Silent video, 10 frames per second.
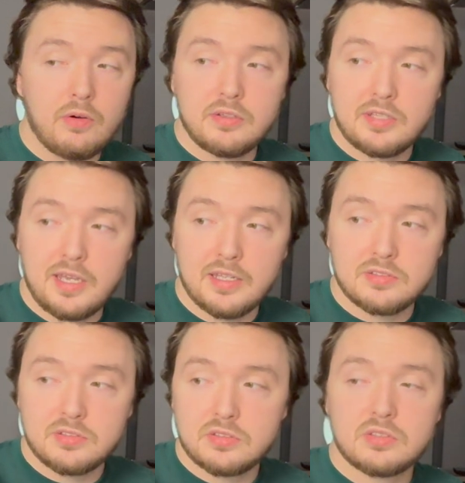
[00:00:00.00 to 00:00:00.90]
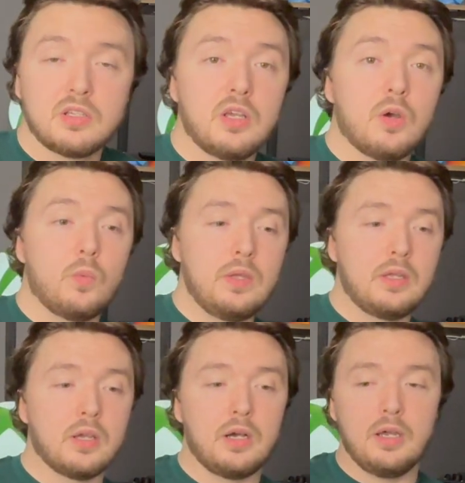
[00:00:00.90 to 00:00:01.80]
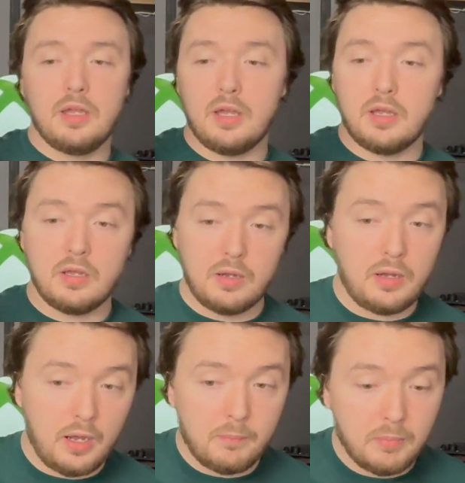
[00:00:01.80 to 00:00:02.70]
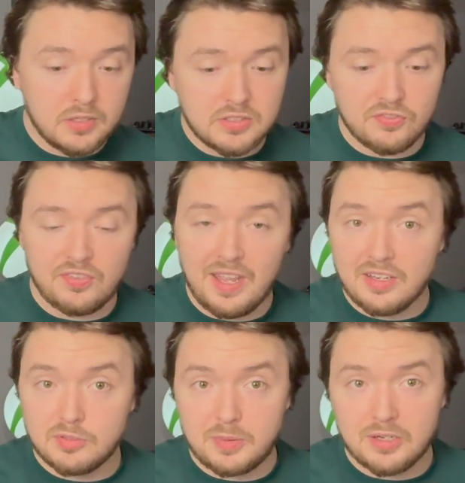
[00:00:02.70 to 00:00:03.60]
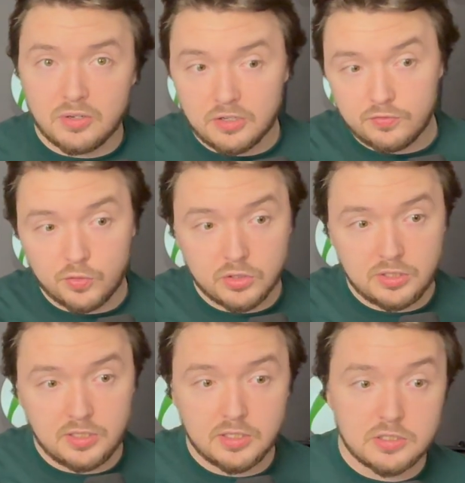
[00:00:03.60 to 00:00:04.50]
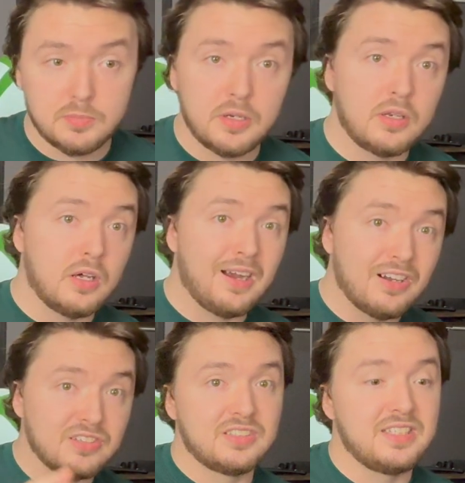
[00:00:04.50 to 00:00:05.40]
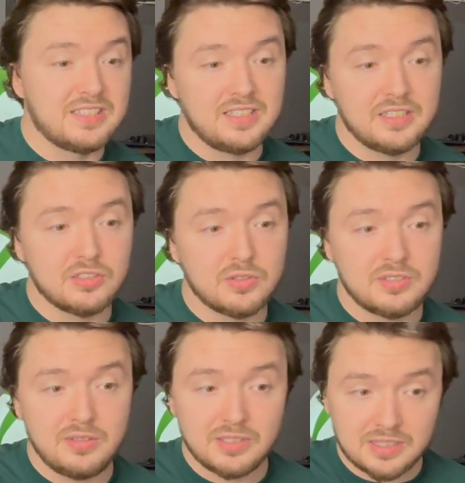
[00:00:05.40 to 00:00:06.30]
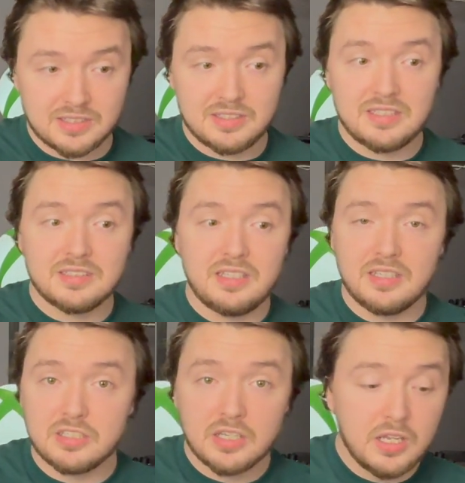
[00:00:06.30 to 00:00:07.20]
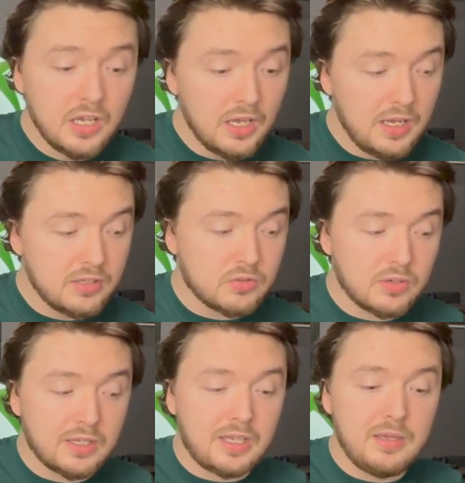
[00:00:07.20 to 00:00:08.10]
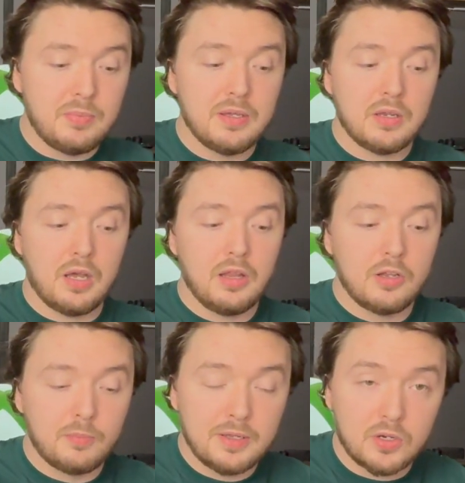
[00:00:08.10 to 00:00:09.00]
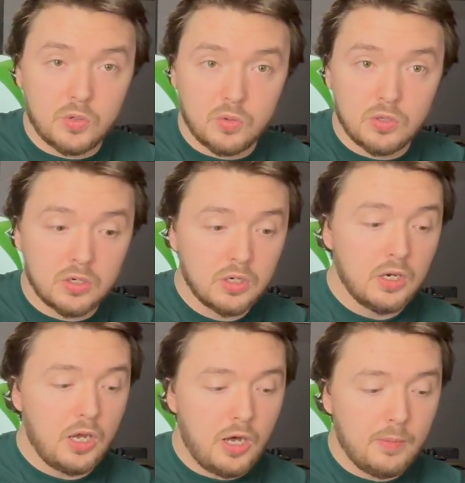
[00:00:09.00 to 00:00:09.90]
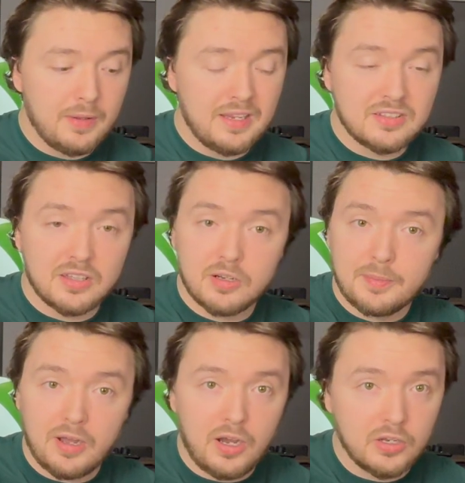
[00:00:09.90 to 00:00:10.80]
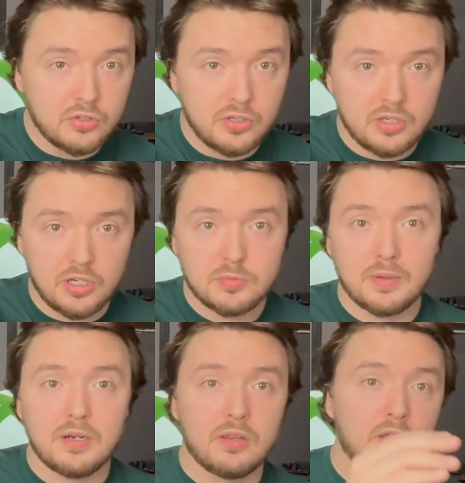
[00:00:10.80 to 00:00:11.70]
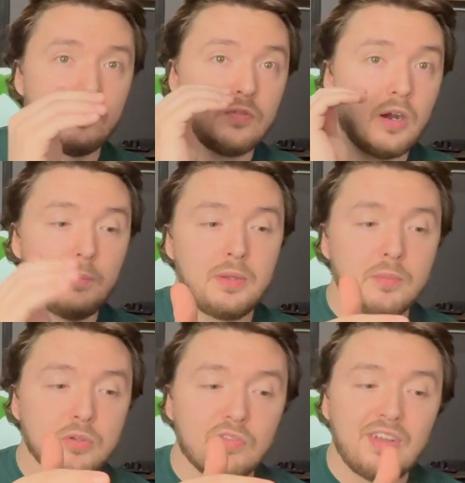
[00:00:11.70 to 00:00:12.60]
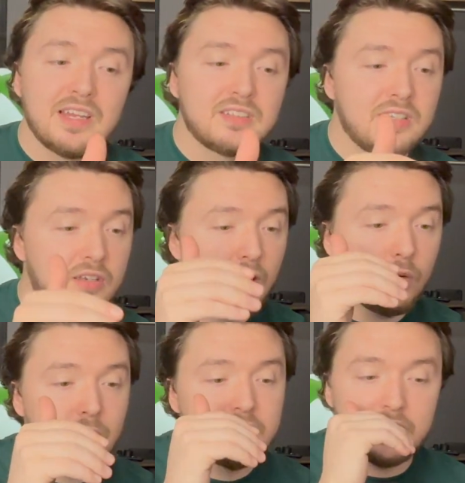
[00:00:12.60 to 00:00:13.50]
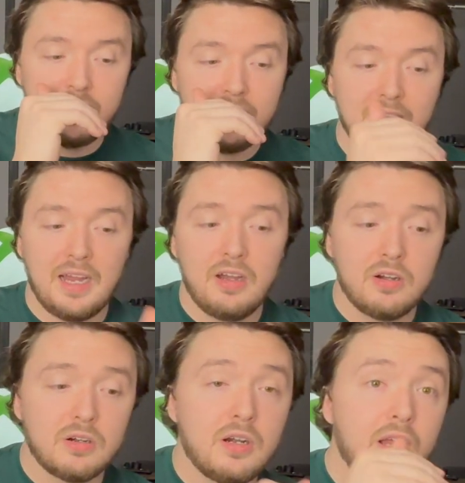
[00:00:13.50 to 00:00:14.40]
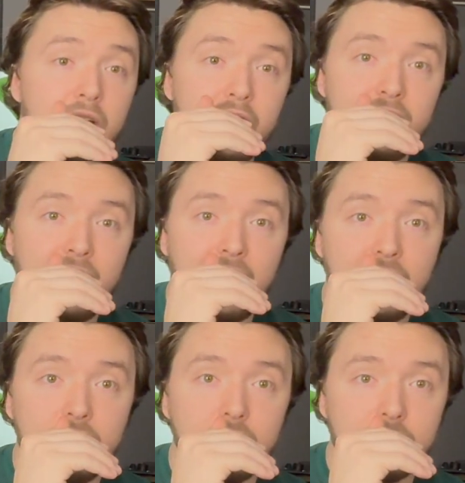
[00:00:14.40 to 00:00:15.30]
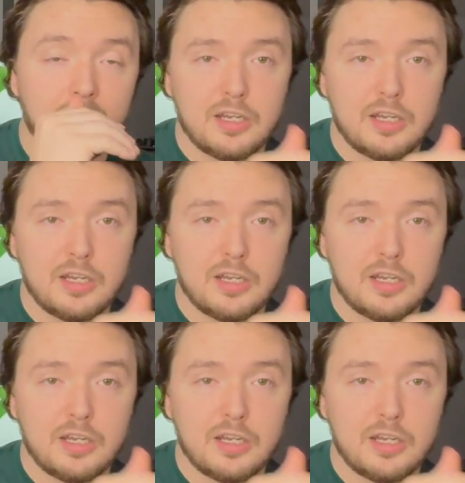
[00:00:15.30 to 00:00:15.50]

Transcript: tests, we got a bunch of fan speed on our 14 inch, but not our 16 inch. So it seems like the 16 inch is going to keep it a little bit cooler. Um, it is a little bit hot to the touch, but the RPMs on the fans did not reach anything higher than like